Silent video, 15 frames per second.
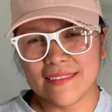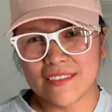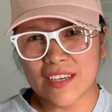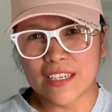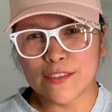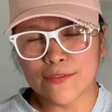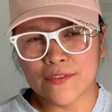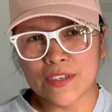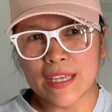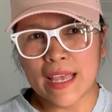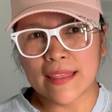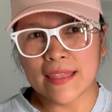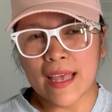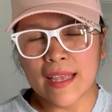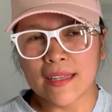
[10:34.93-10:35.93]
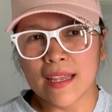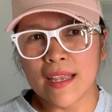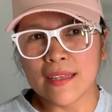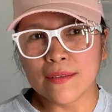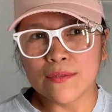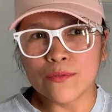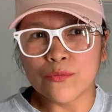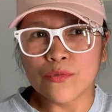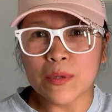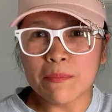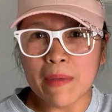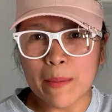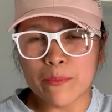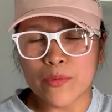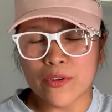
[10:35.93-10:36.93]
Try to forget that and
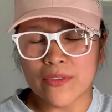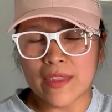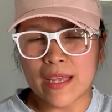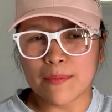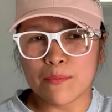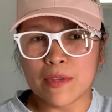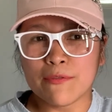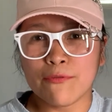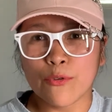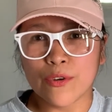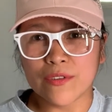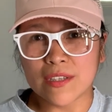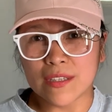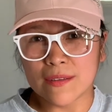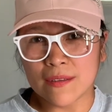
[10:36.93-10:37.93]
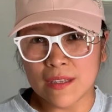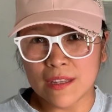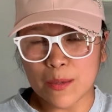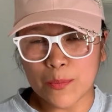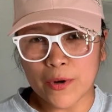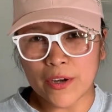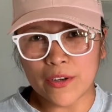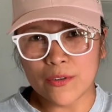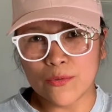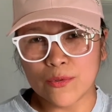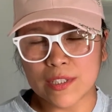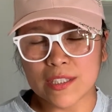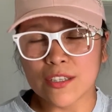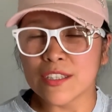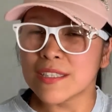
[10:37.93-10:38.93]
remember that before the Departed
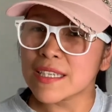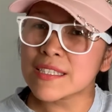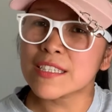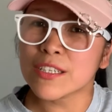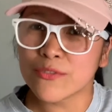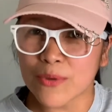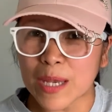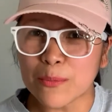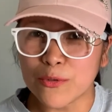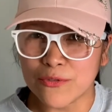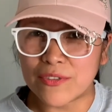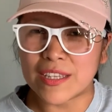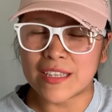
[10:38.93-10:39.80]
was, because it's a great movie.